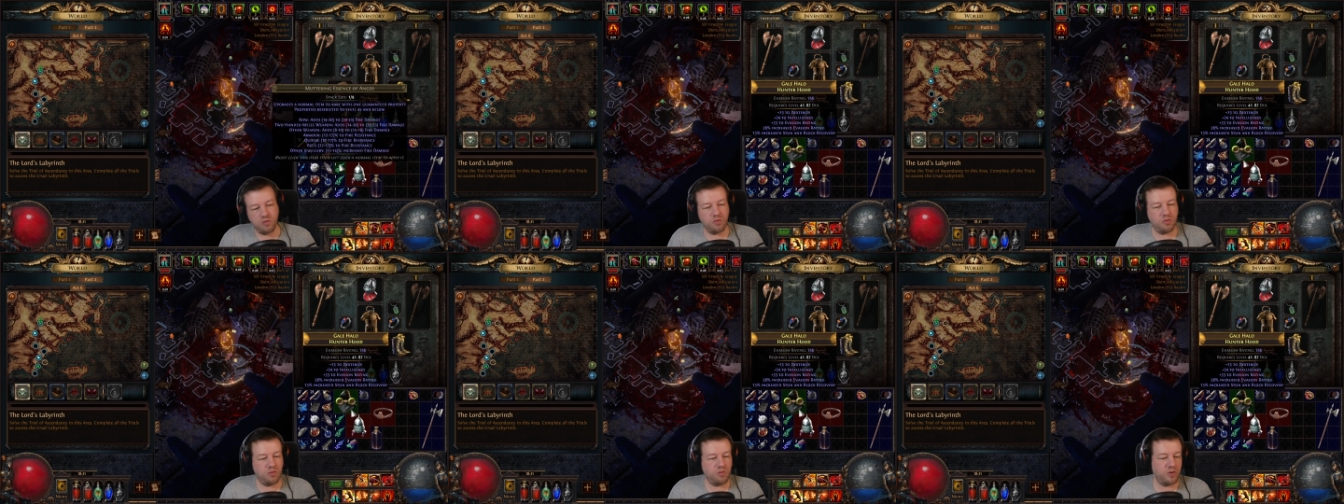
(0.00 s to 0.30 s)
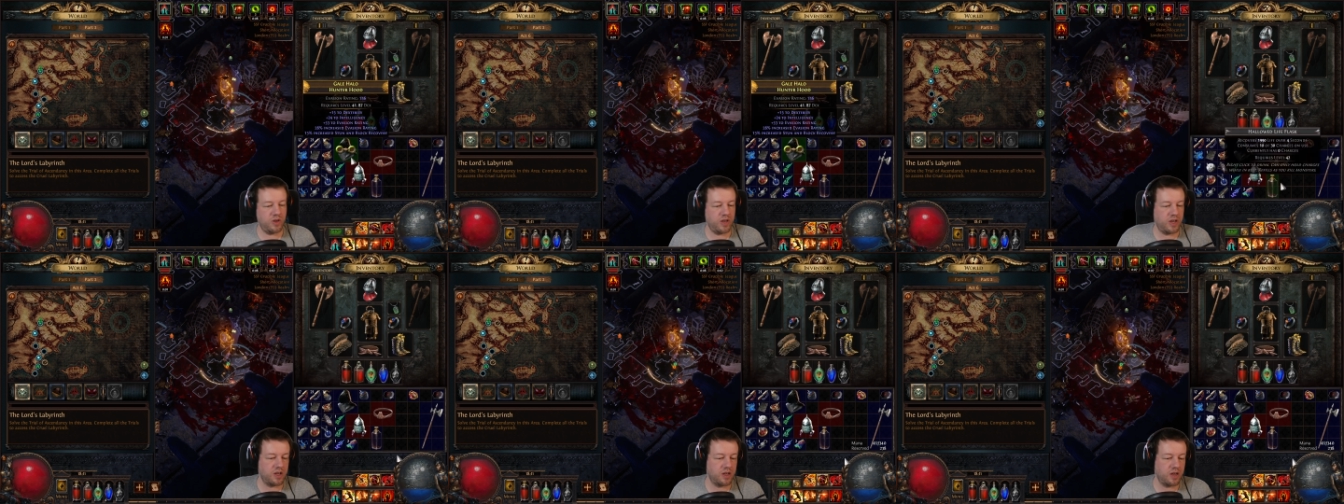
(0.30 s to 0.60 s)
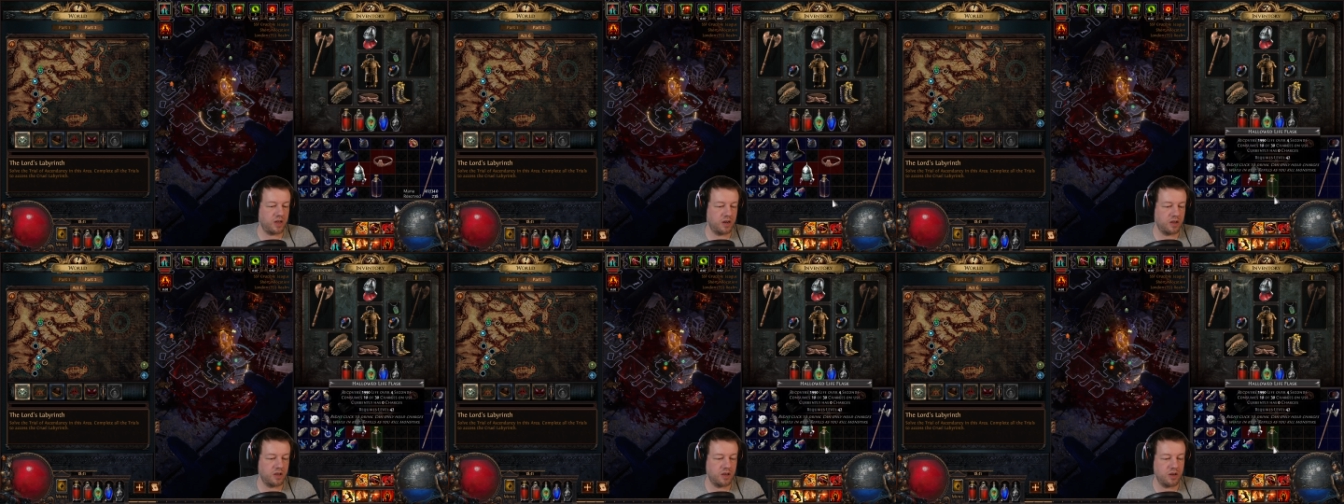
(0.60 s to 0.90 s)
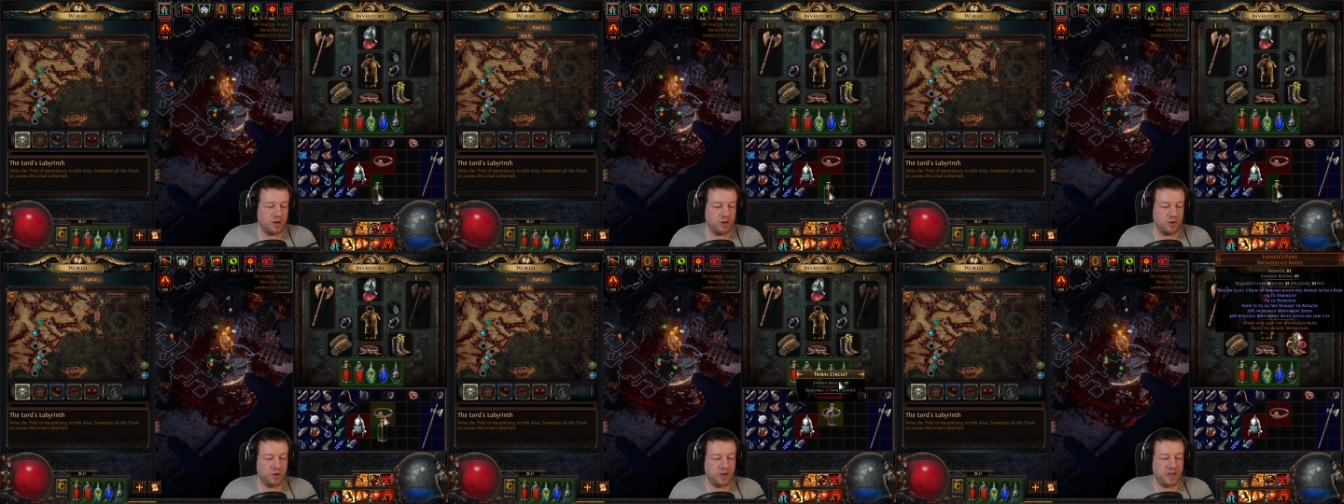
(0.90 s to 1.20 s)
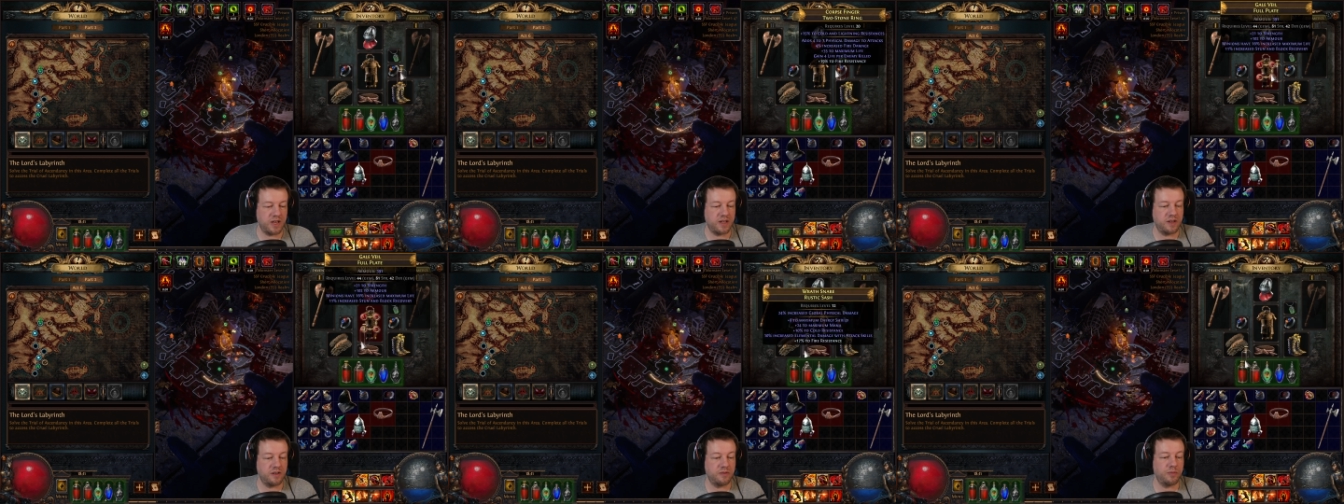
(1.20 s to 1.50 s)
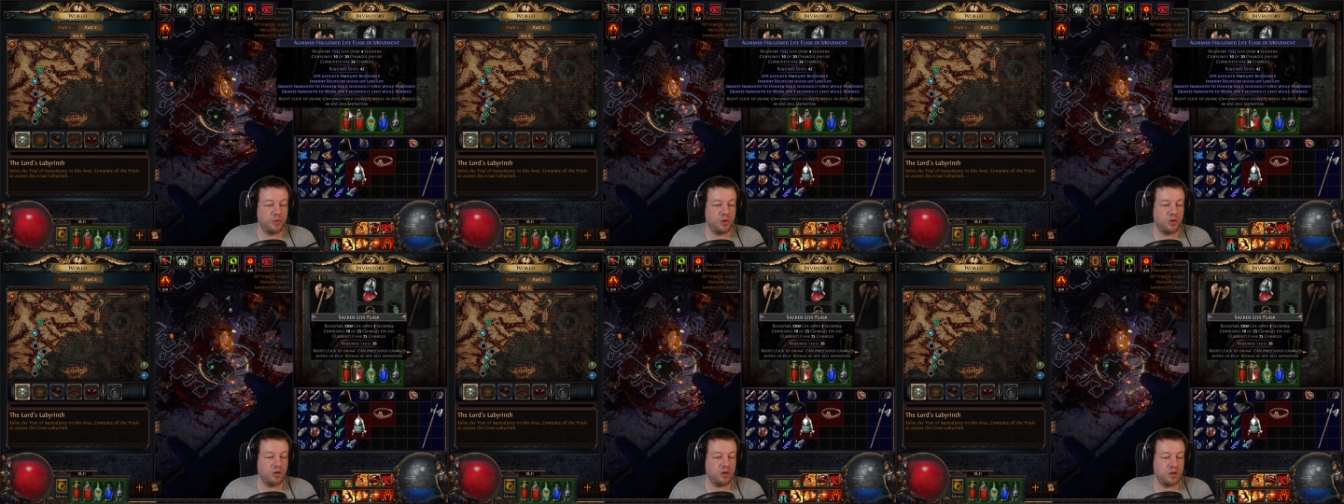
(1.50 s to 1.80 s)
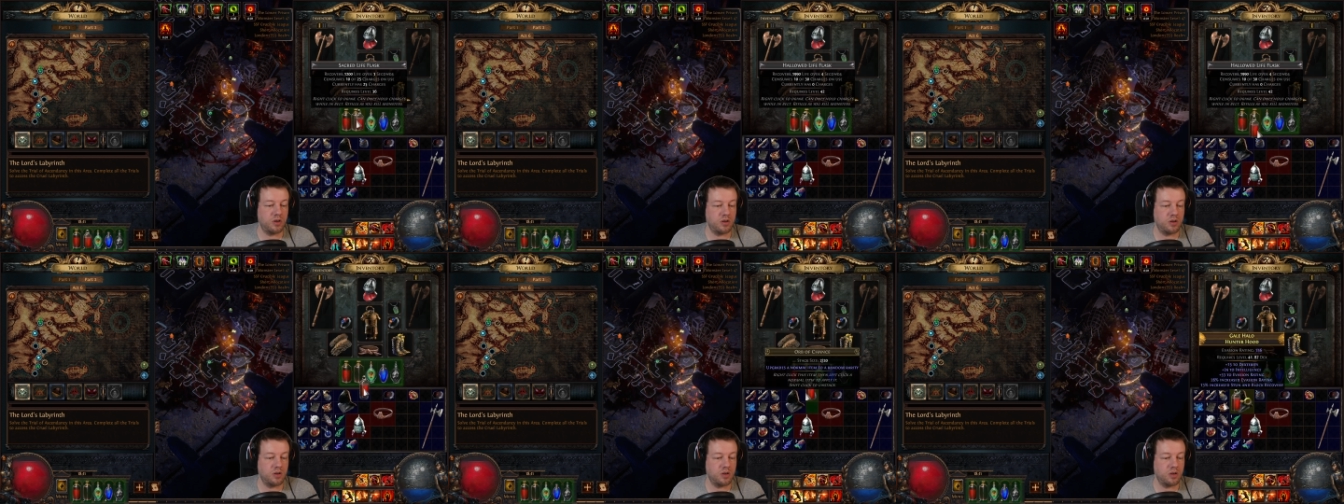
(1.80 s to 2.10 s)
we are going to go and put
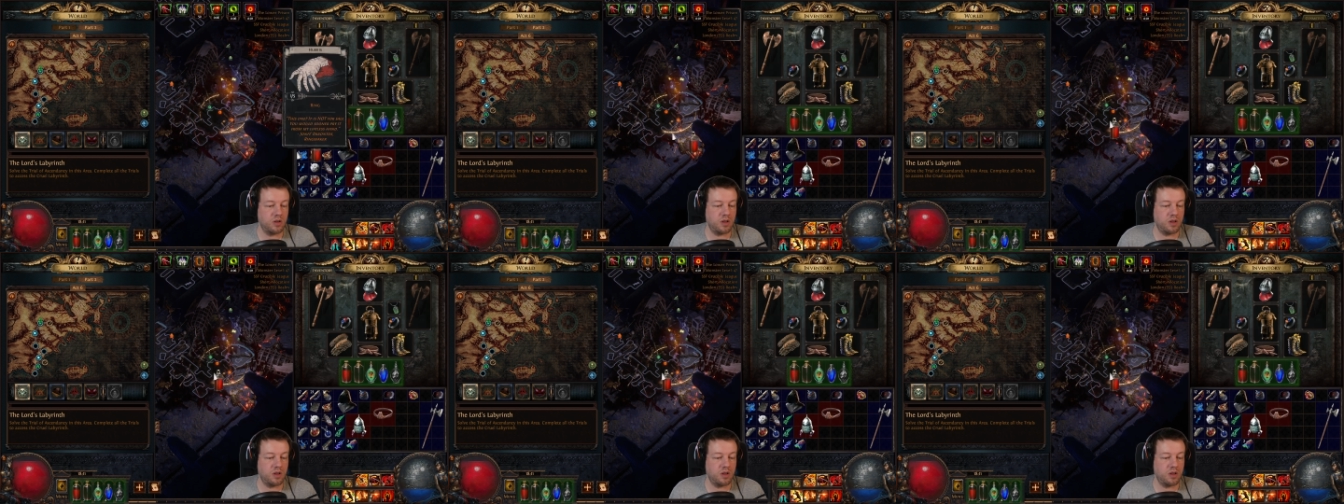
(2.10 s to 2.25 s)
on